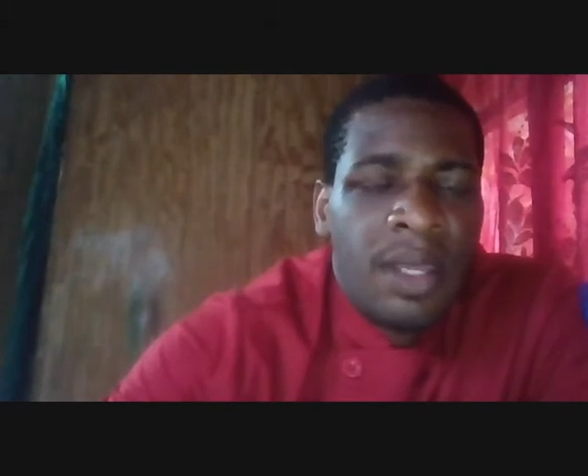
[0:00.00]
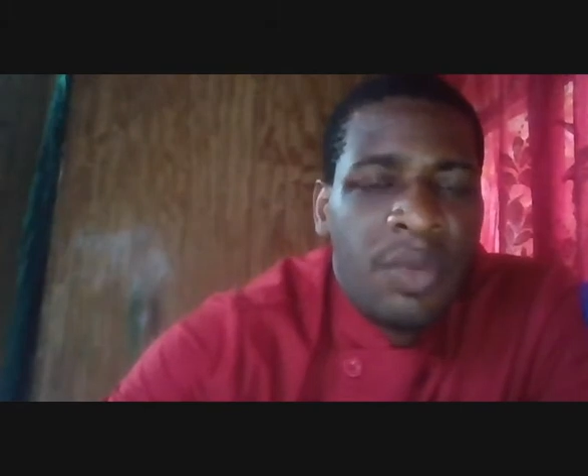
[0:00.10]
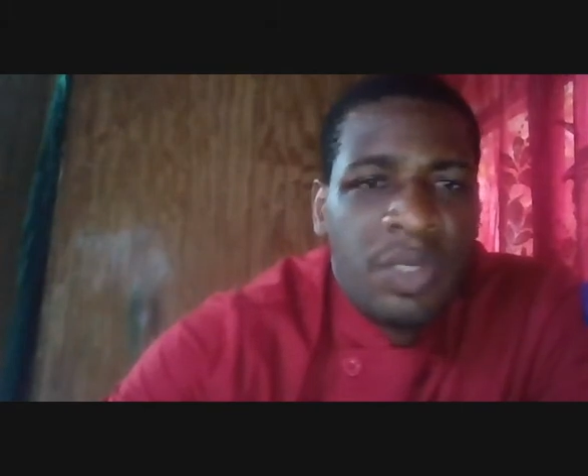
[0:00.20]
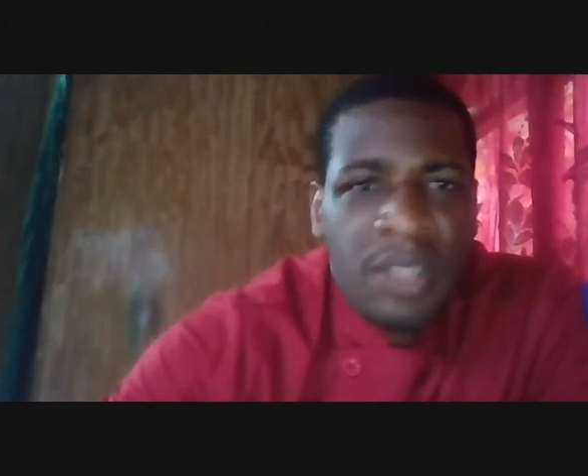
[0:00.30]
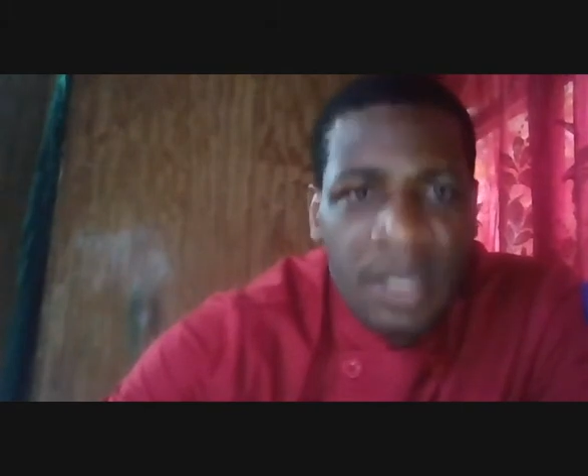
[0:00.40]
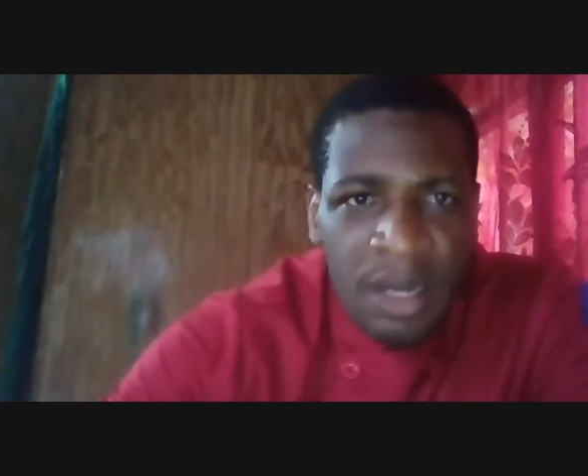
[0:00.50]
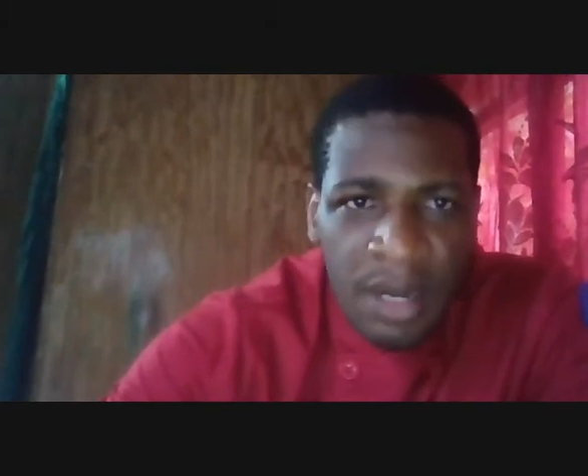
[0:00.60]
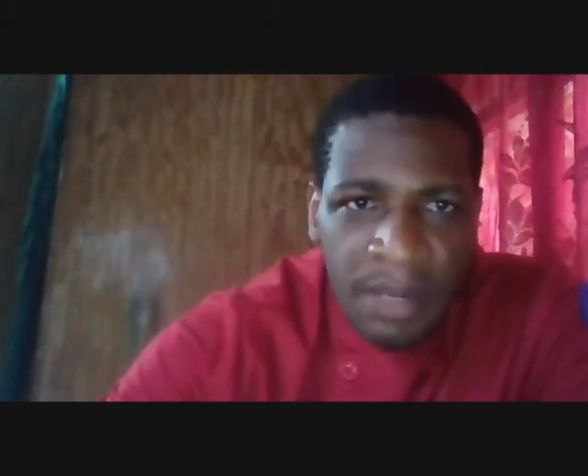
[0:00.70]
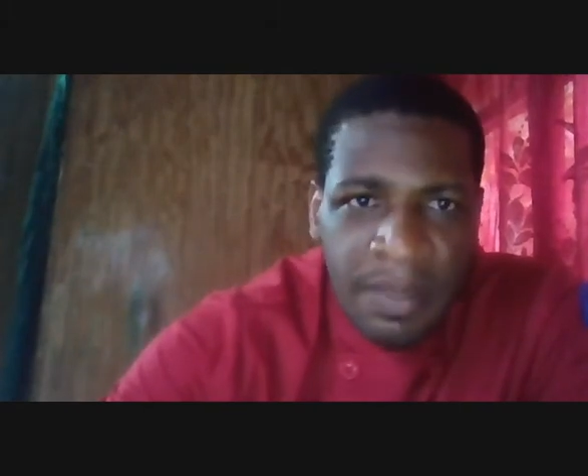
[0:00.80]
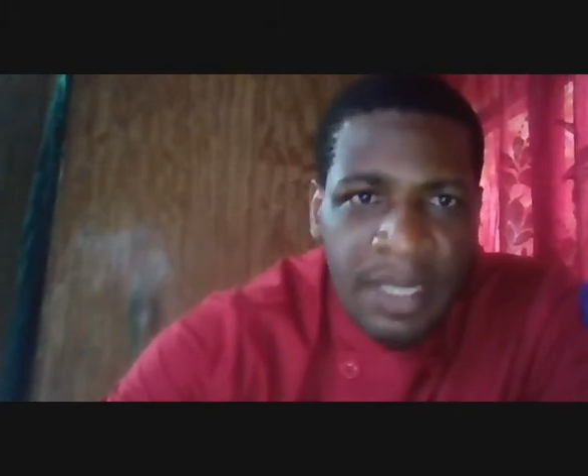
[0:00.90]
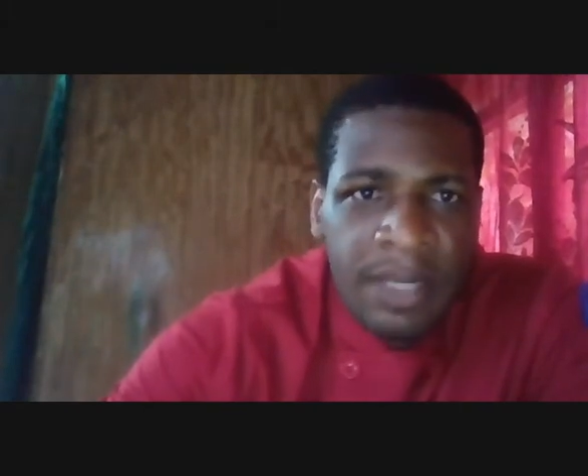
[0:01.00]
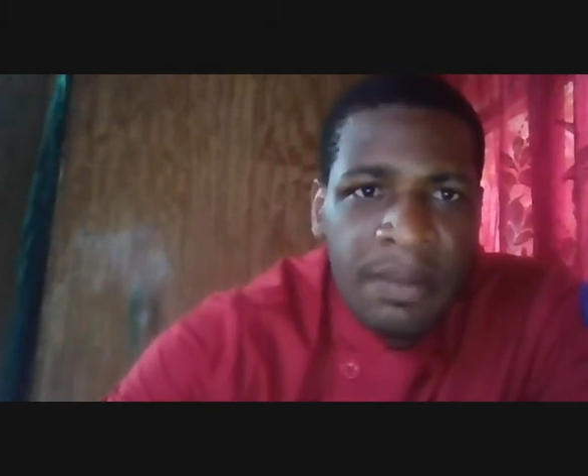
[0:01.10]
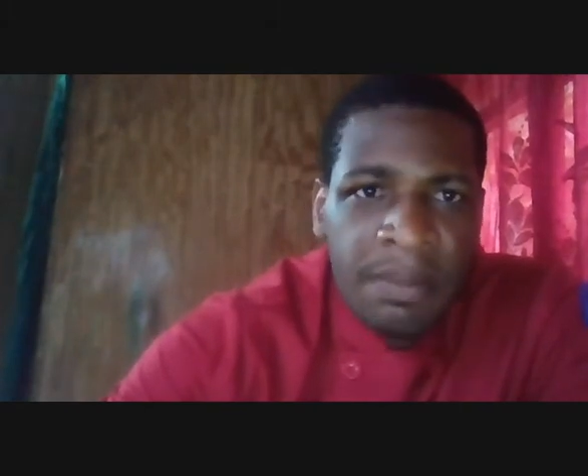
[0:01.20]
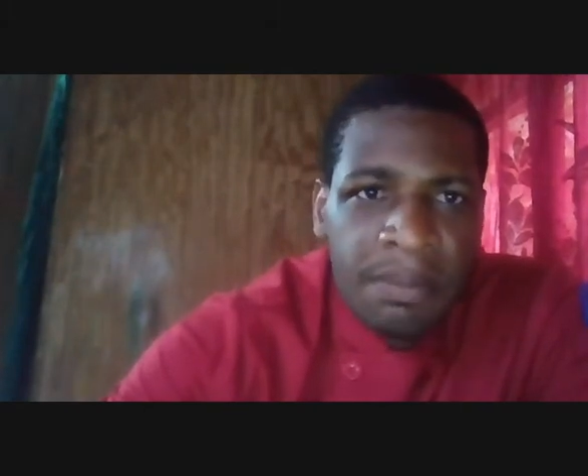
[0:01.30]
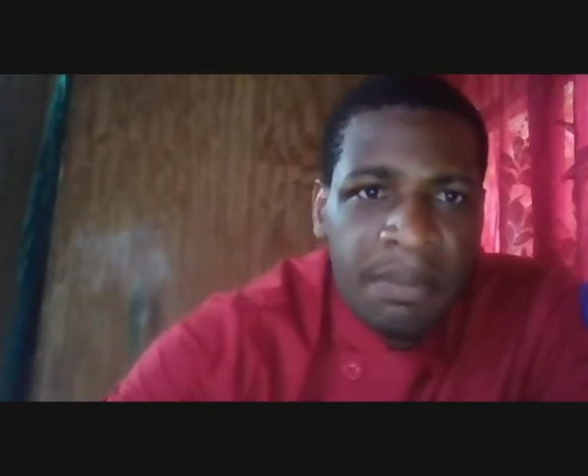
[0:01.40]
It was not a lot of money,
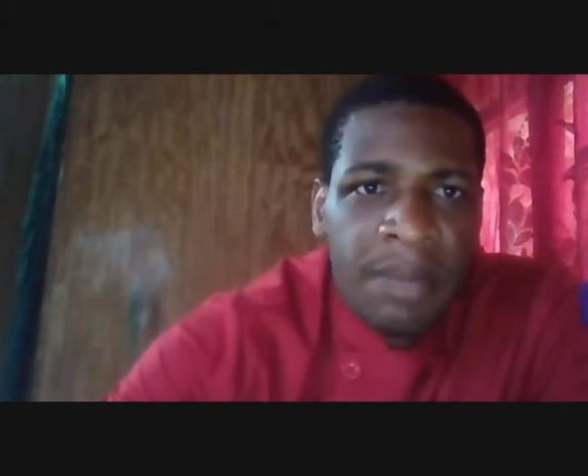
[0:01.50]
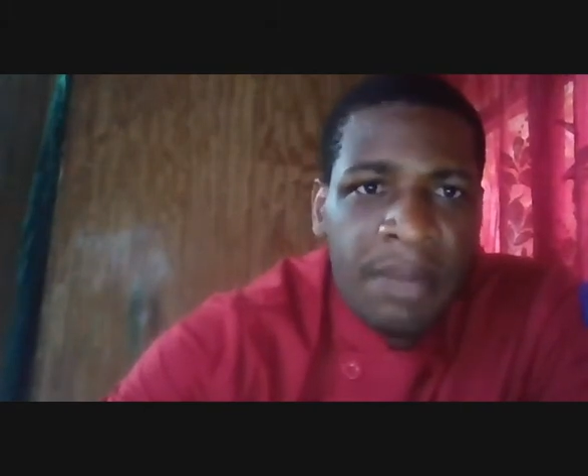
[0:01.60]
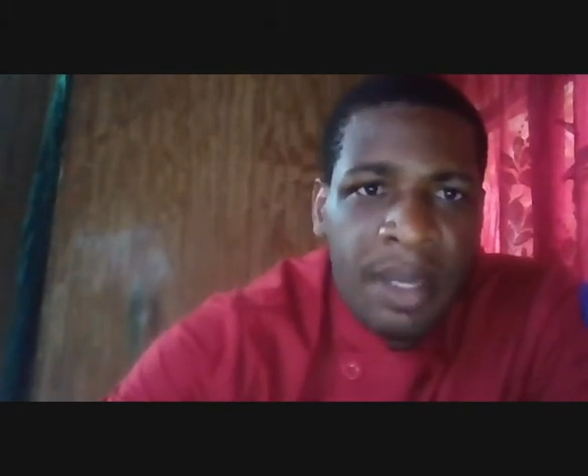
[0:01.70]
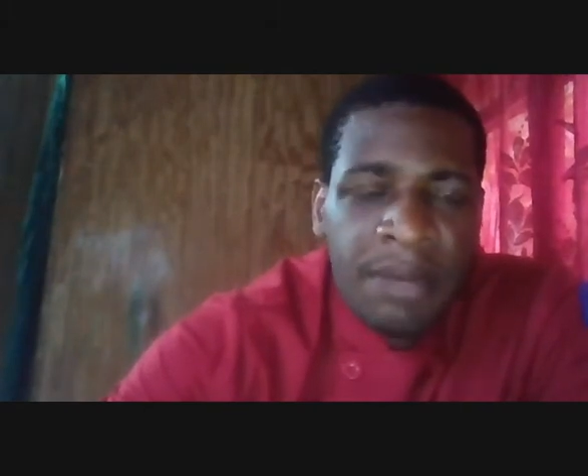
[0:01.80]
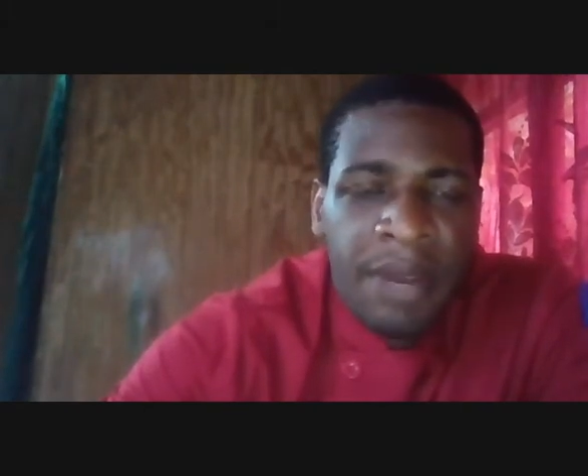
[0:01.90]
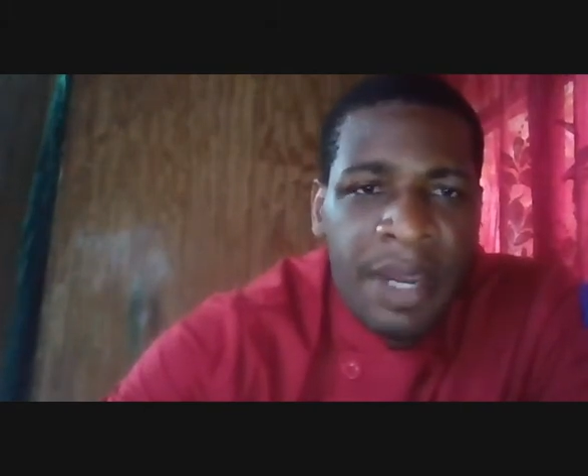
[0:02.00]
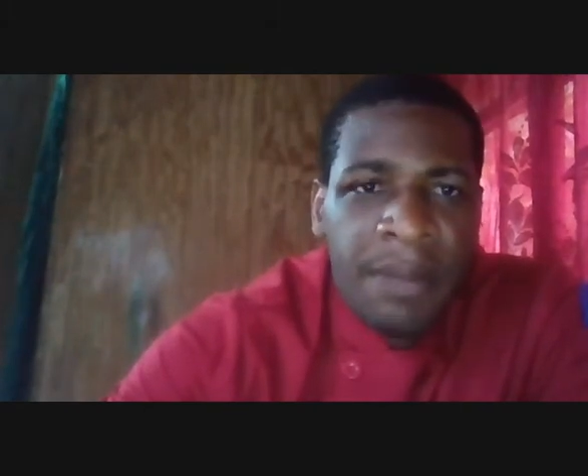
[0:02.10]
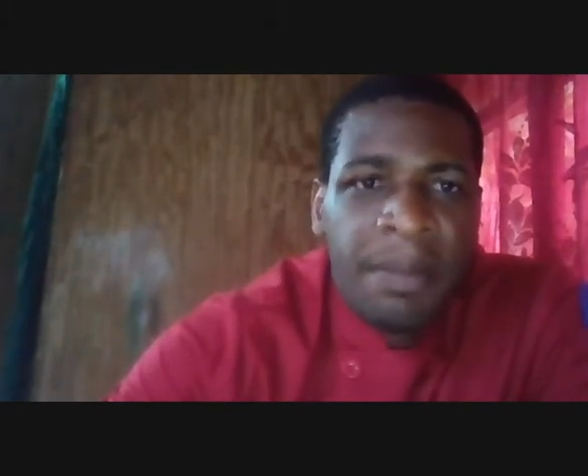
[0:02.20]
right?